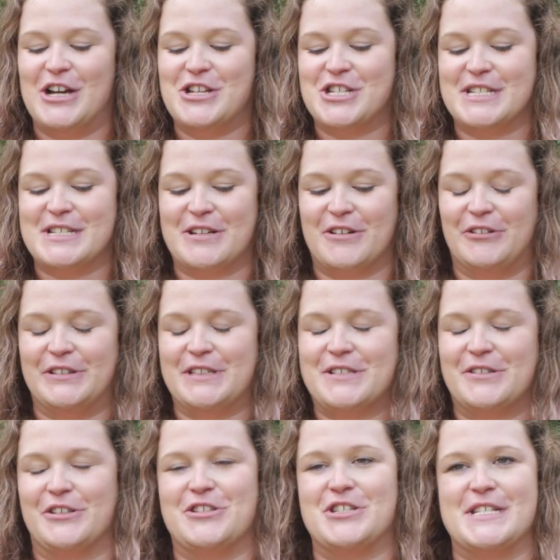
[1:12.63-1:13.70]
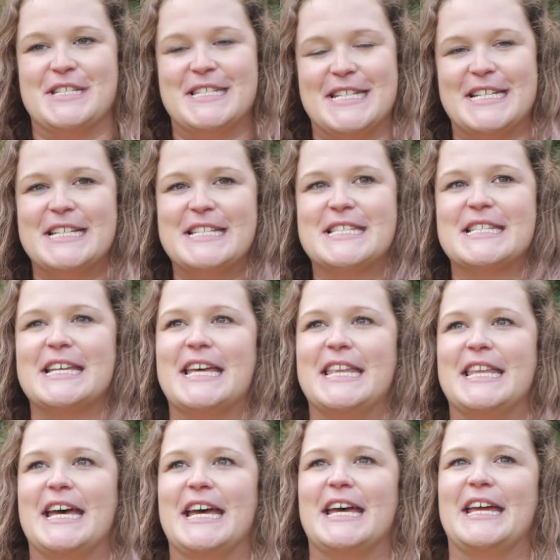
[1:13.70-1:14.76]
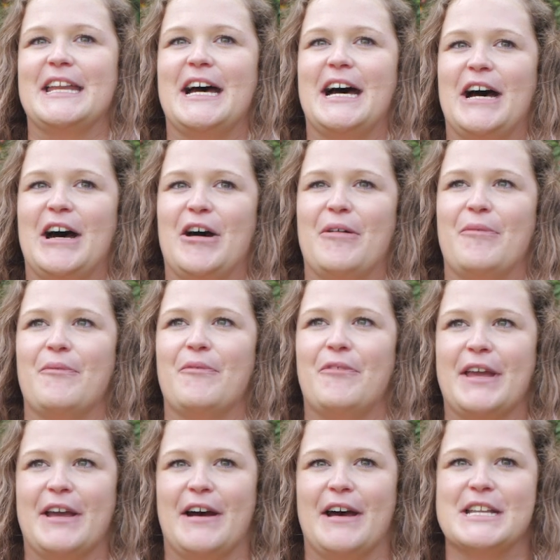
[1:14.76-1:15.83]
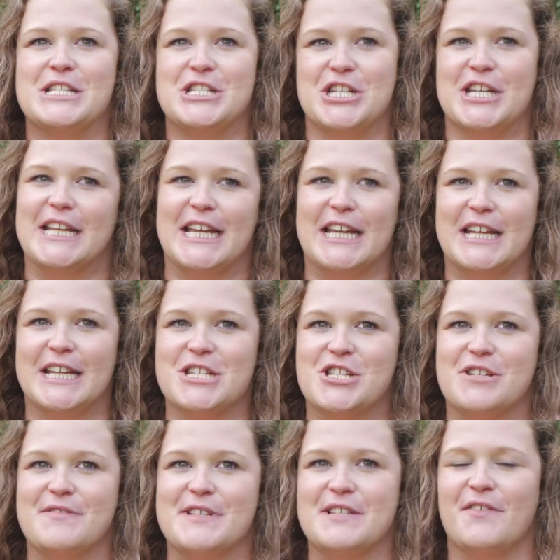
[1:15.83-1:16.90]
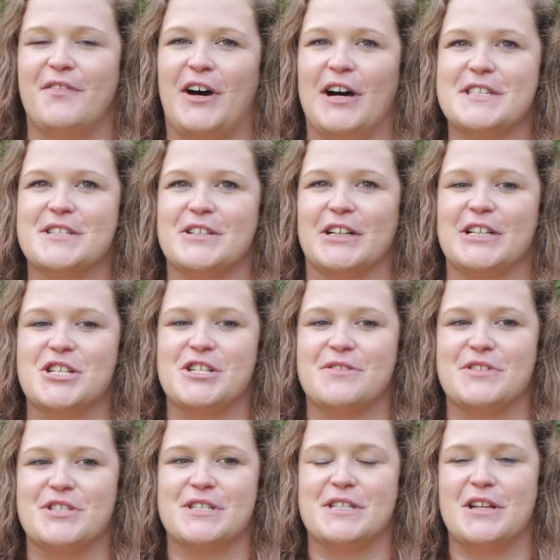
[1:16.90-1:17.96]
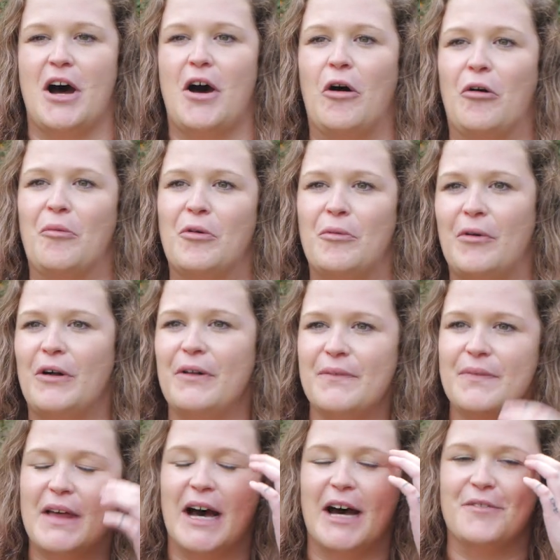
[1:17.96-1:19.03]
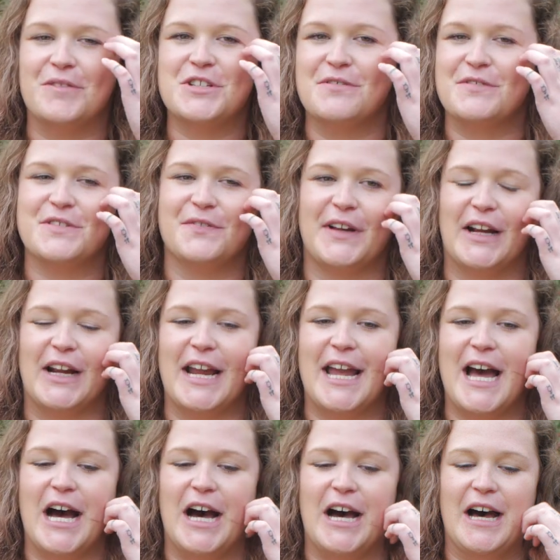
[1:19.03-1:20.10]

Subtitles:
She's our oldest girl, she's 6. And then we got Ginny because she was a foster and she was just not homeable. She was very,